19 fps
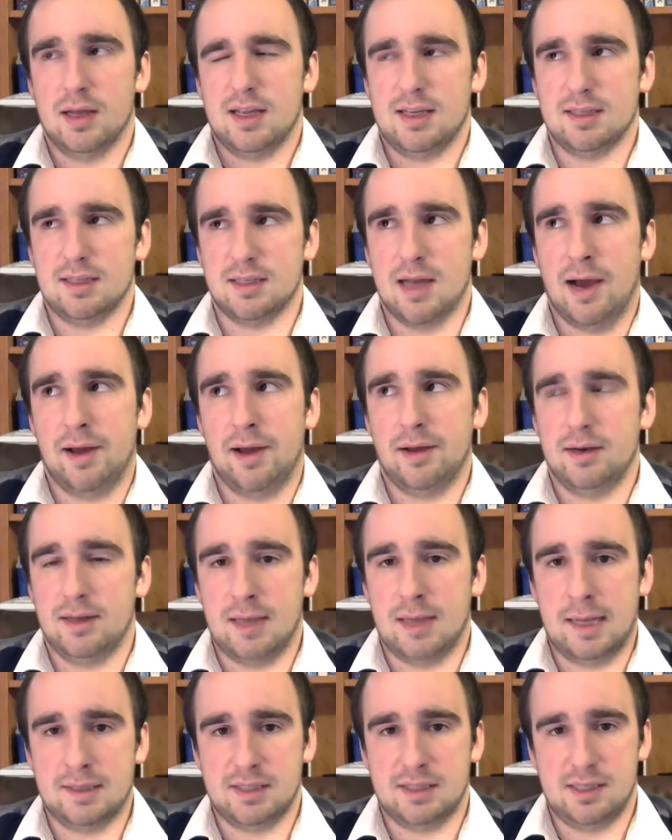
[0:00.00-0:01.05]
He's not
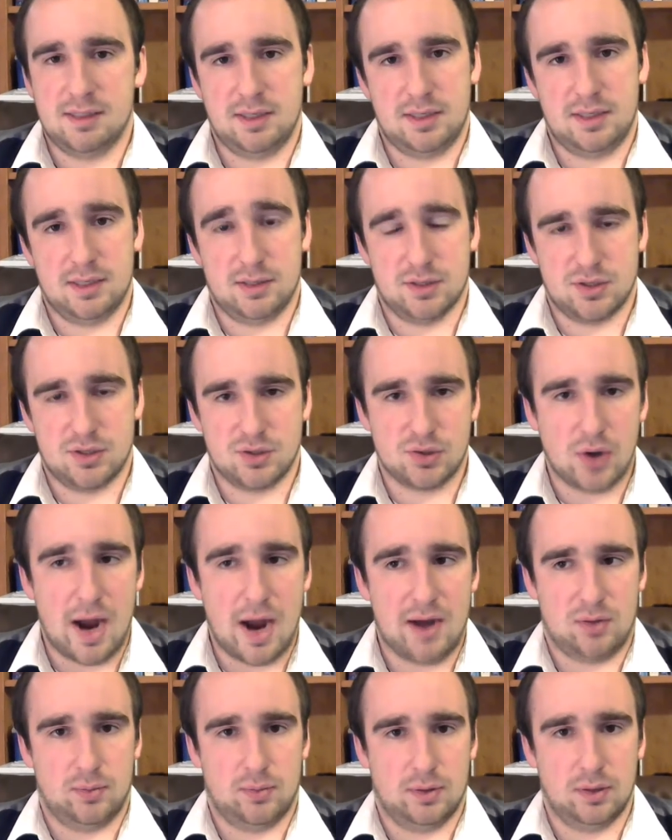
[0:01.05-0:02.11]
as easy to
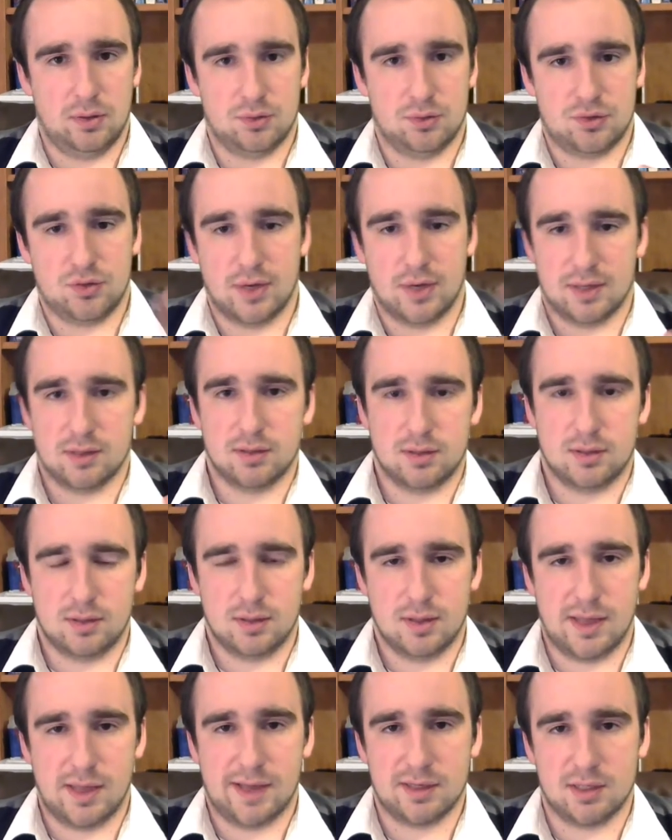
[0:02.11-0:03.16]
distract with little tricks
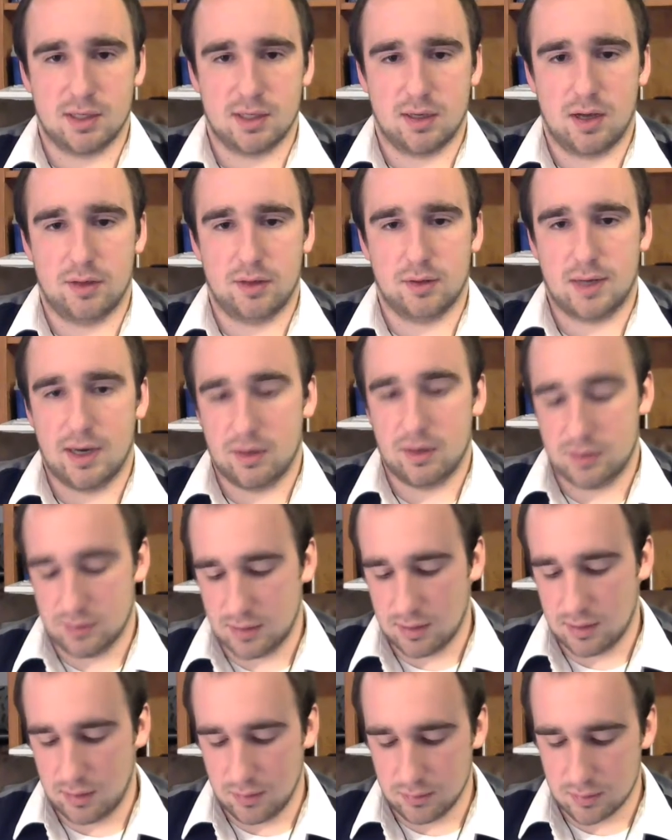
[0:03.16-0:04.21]
that other characters
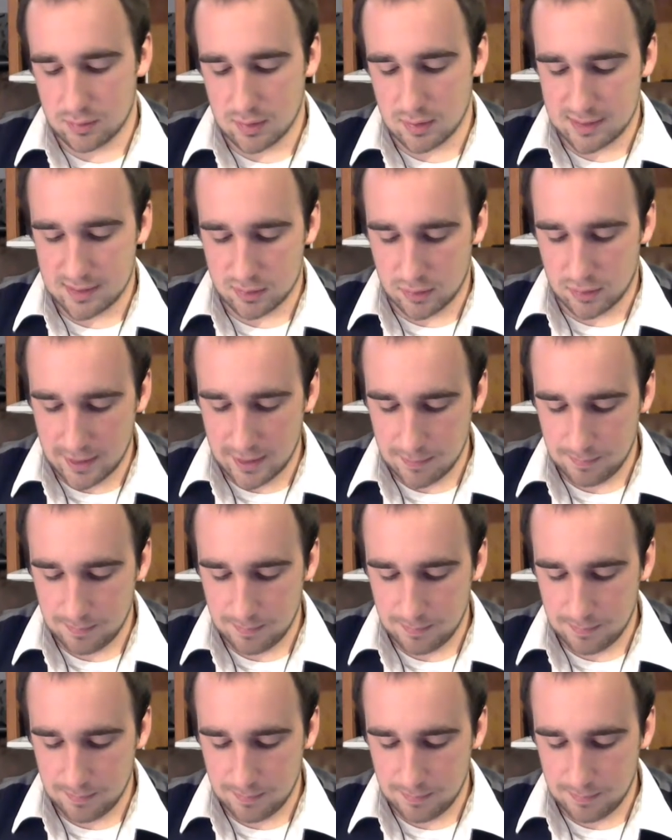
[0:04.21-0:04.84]
can use, so that's great.